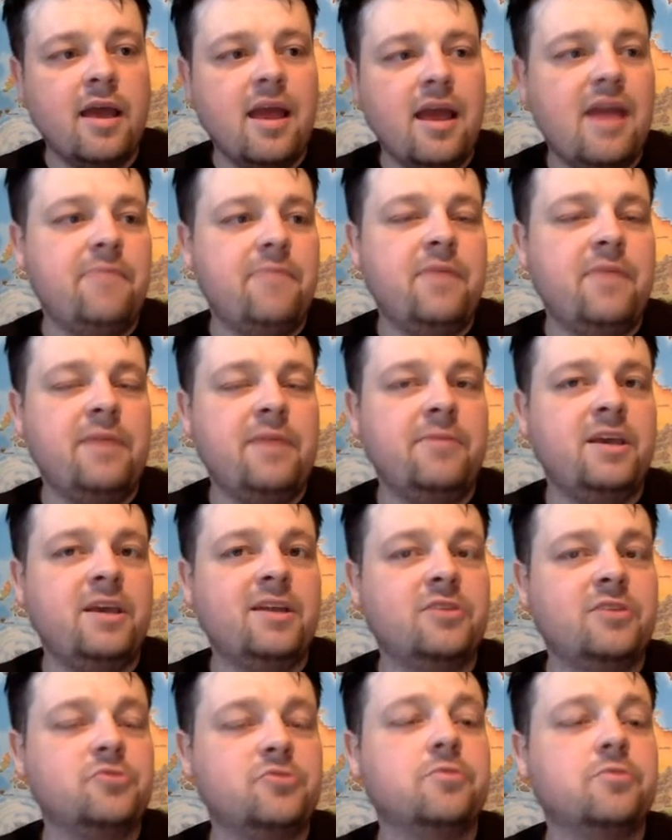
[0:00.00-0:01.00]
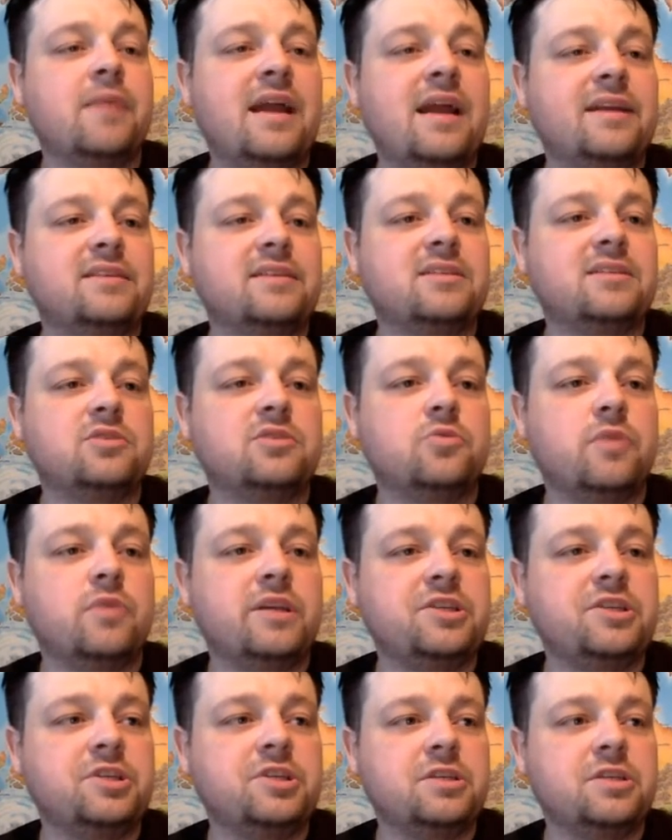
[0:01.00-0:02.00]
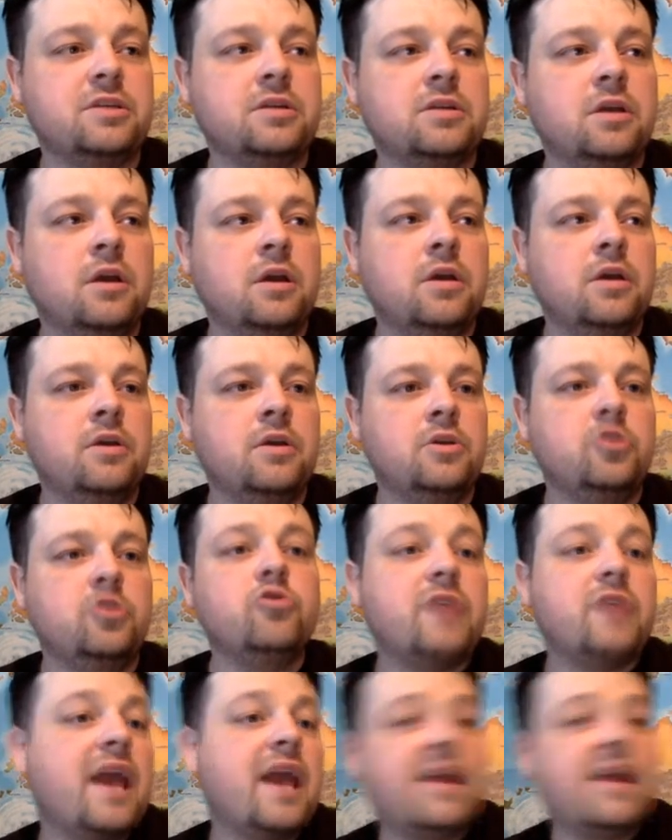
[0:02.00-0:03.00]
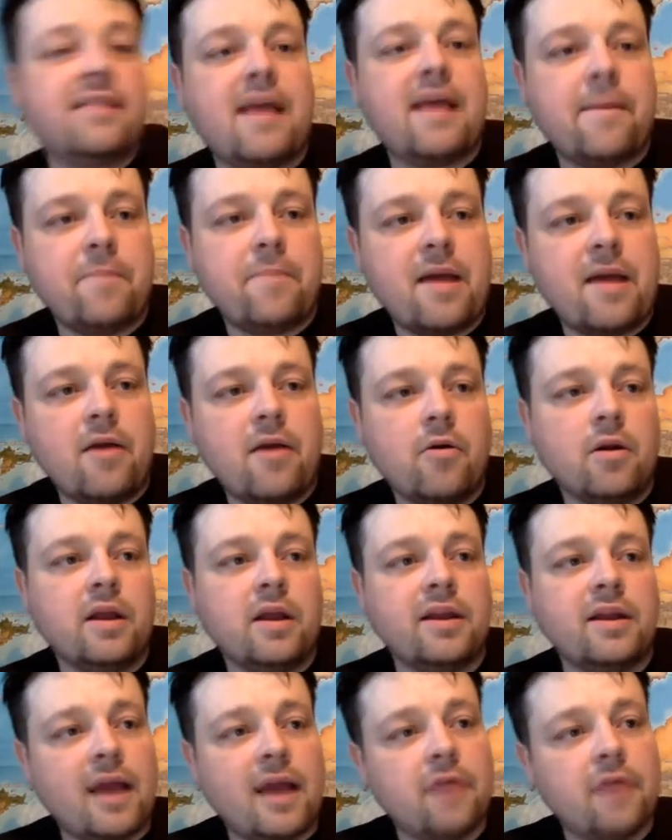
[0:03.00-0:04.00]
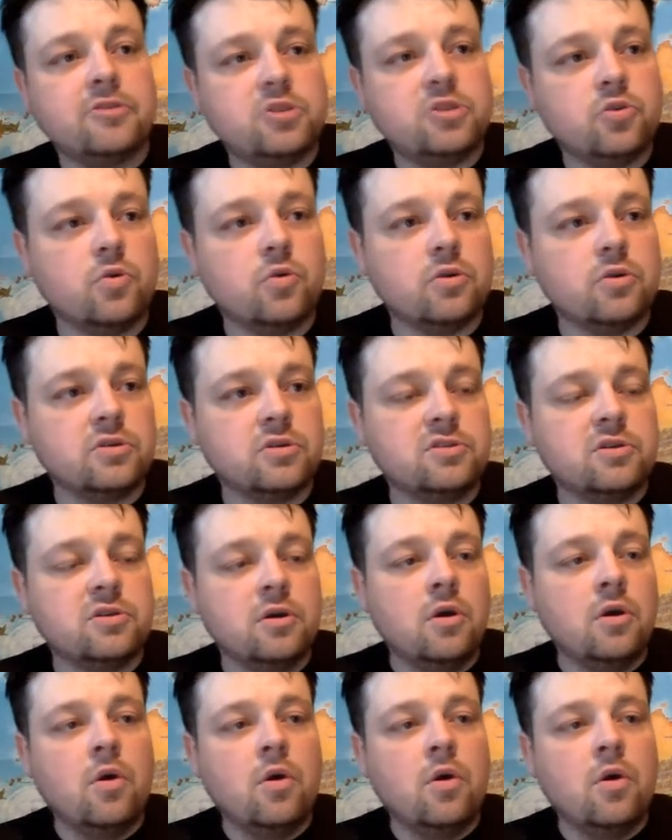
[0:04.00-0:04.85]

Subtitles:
And maybe in a dramatic situation, you gain that power and now it's yours.